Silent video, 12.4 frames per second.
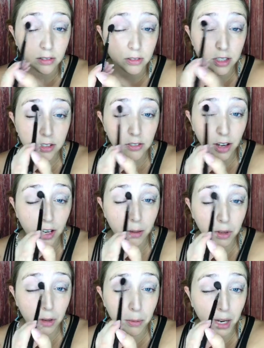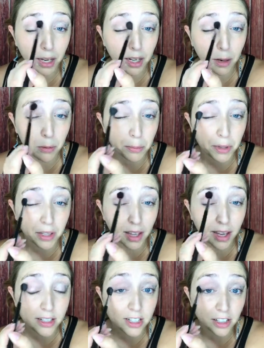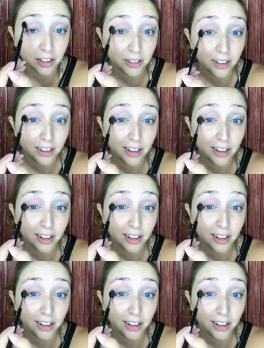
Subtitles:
Which is fine. I'm going to go back and I'm going to blend that too.